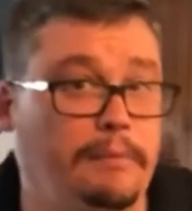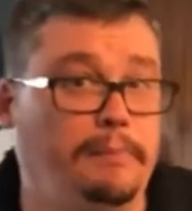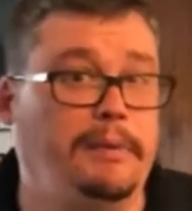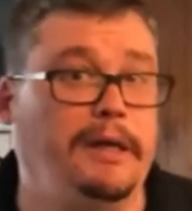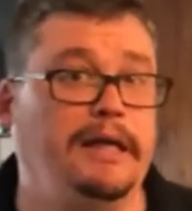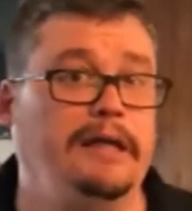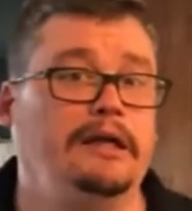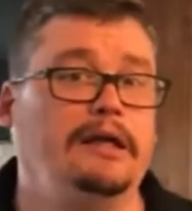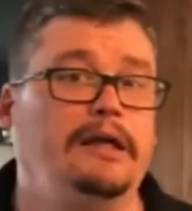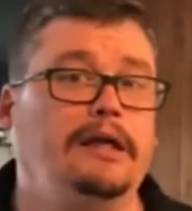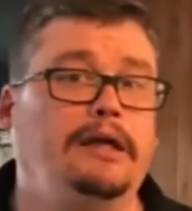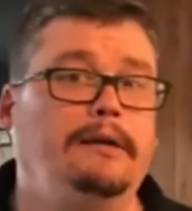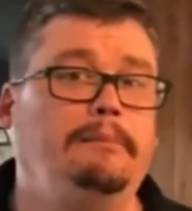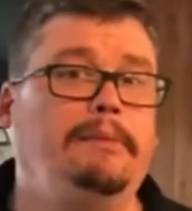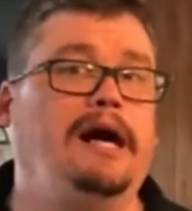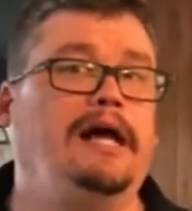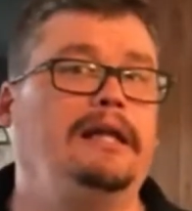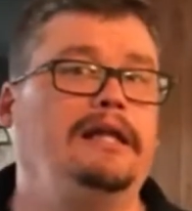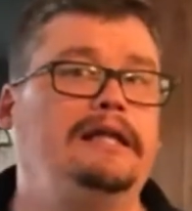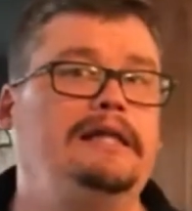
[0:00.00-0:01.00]
but
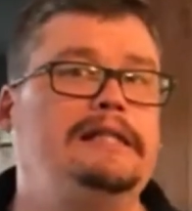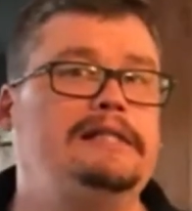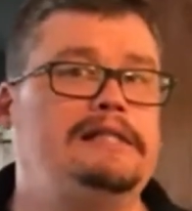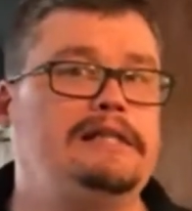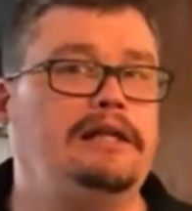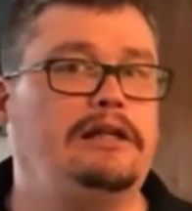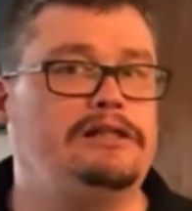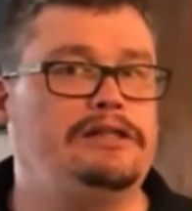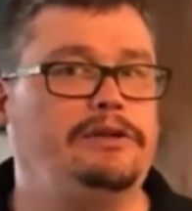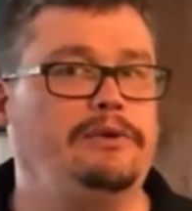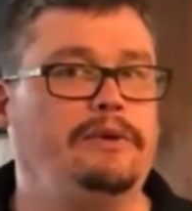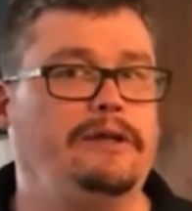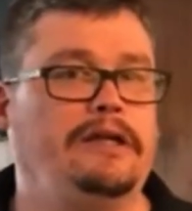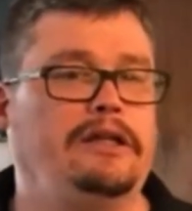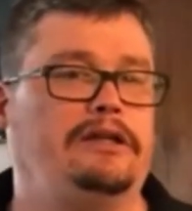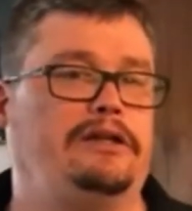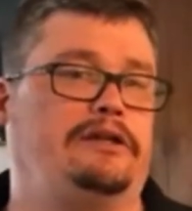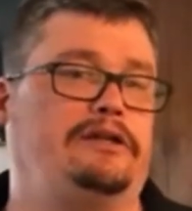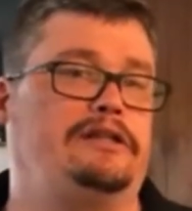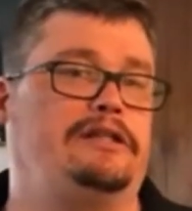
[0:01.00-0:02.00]
pollen is also
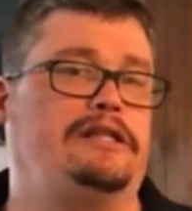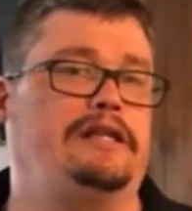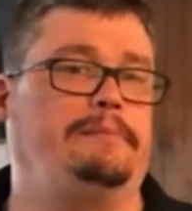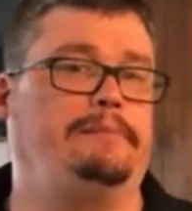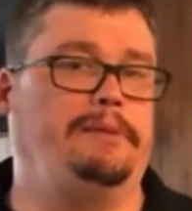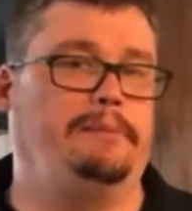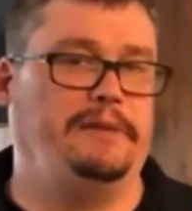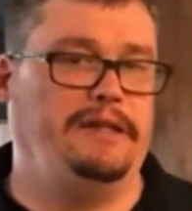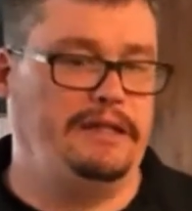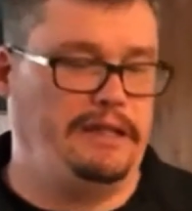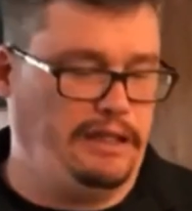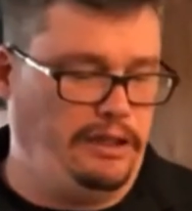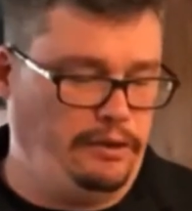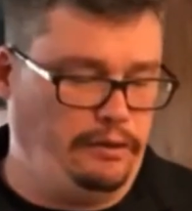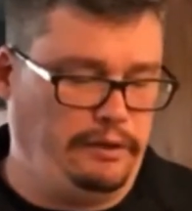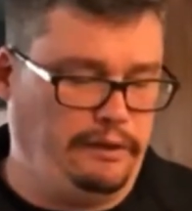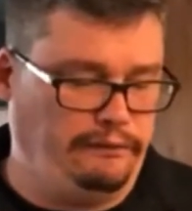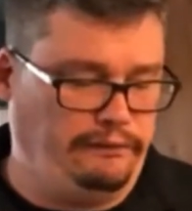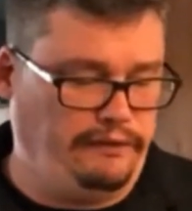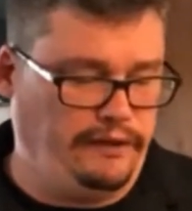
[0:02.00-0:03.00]
another supplement that
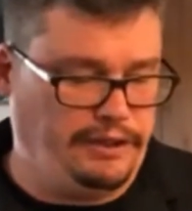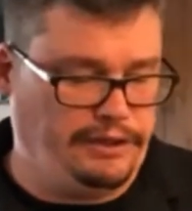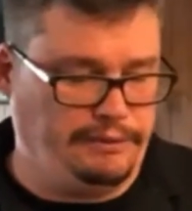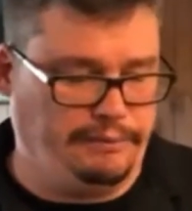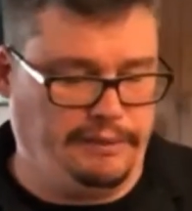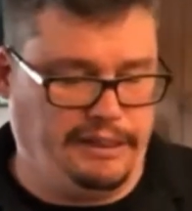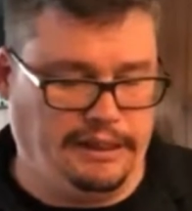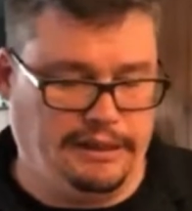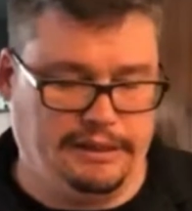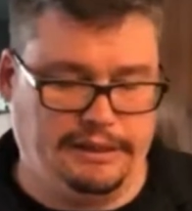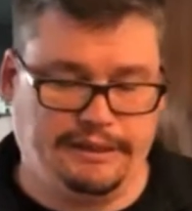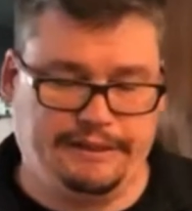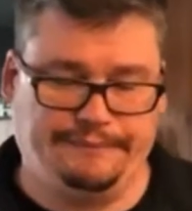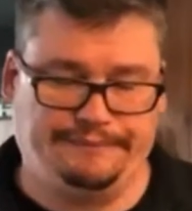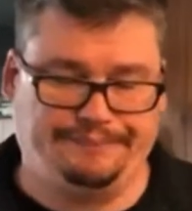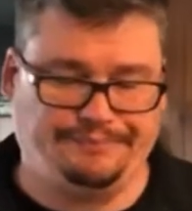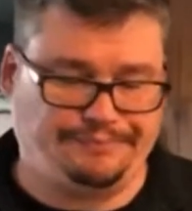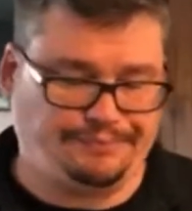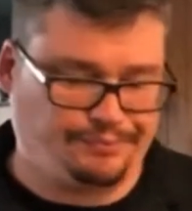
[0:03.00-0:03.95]
you can feed your bees.